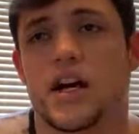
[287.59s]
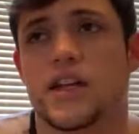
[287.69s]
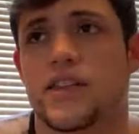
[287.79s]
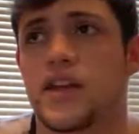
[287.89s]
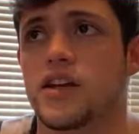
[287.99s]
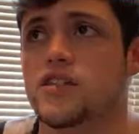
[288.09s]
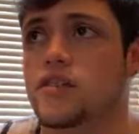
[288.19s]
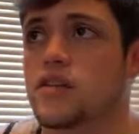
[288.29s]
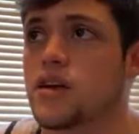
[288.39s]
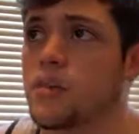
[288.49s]
I think it's
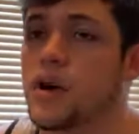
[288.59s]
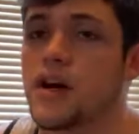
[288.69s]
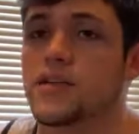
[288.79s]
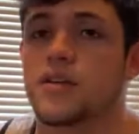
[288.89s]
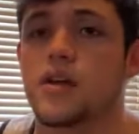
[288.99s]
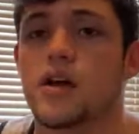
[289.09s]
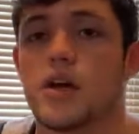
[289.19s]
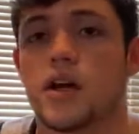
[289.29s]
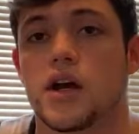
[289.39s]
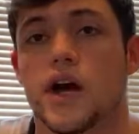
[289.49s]
a composite.
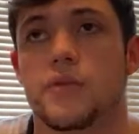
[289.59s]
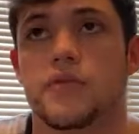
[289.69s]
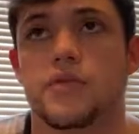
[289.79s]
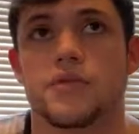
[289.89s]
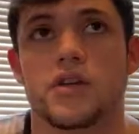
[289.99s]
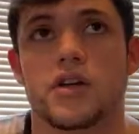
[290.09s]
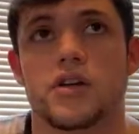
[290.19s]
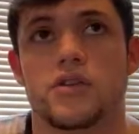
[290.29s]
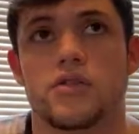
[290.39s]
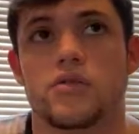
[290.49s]

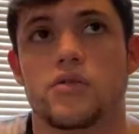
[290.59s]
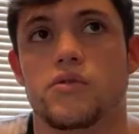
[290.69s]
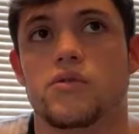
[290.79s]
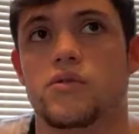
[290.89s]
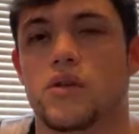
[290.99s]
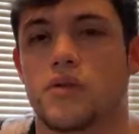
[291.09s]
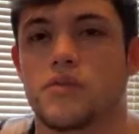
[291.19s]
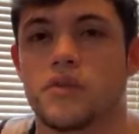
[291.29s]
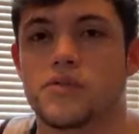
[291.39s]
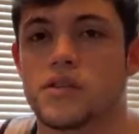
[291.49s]

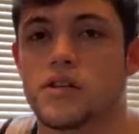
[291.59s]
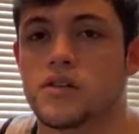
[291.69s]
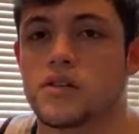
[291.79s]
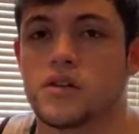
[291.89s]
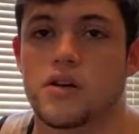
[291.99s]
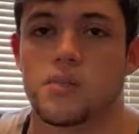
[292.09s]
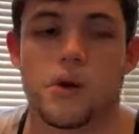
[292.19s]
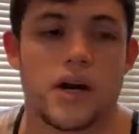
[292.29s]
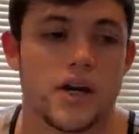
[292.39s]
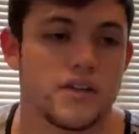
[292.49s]
M50 is
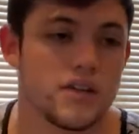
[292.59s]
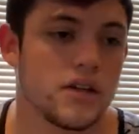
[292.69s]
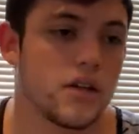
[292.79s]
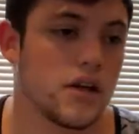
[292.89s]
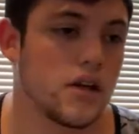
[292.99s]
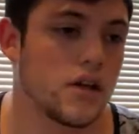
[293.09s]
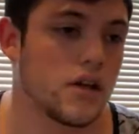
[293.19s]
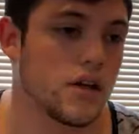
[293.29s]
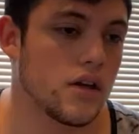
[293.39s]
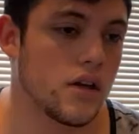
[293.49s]
composite.
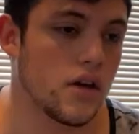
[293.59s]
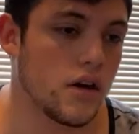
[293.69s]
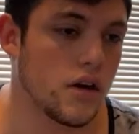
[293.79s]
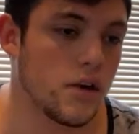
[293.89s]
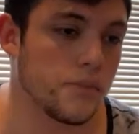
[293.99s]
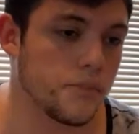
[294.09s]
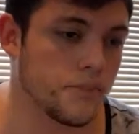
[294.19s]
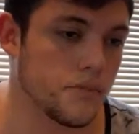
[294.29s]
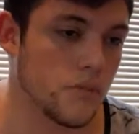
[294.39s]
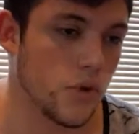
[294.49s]
Or
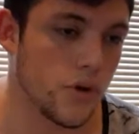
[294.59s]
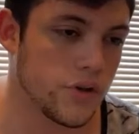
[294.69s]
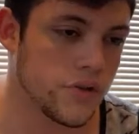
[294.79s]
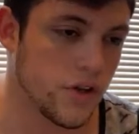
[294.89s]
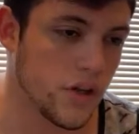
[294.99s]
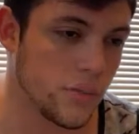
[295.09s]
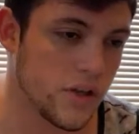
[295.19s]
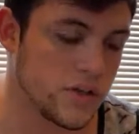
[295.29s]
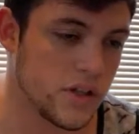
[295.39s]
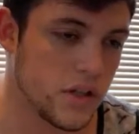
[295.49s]
are you talking
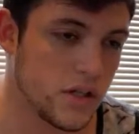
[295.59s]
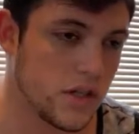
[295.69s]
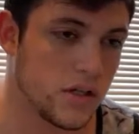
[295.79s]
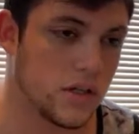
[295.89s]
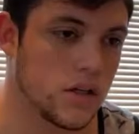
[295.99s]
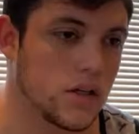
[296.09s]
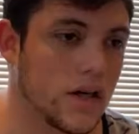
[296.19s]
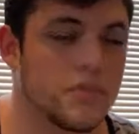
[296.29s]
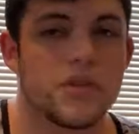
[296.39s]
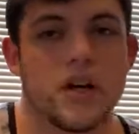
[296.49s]
about the?
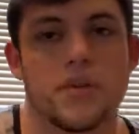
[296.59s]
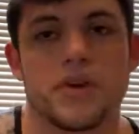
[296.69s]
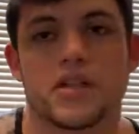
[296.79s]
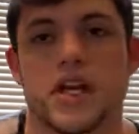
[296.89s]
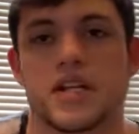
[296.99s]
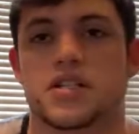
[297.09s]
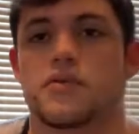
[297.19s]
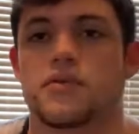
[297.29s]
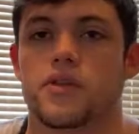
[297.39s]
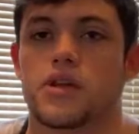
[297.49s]
I'm talking about the
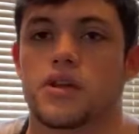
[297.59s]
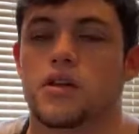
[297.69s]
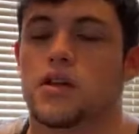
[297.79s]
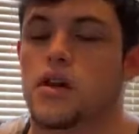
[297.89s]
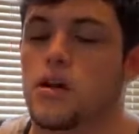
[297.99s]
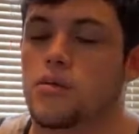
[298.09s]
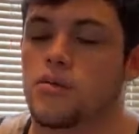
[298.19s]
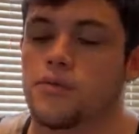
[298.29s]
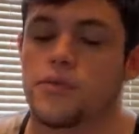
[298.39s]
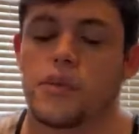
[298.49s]
gasket for the
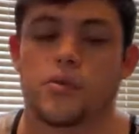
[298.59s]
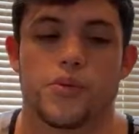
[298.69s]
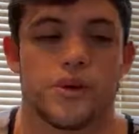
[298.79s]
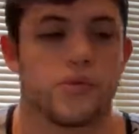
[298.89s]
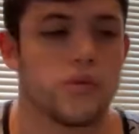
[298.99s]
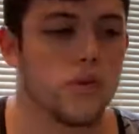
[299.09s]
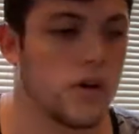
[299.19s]
turbo manifold.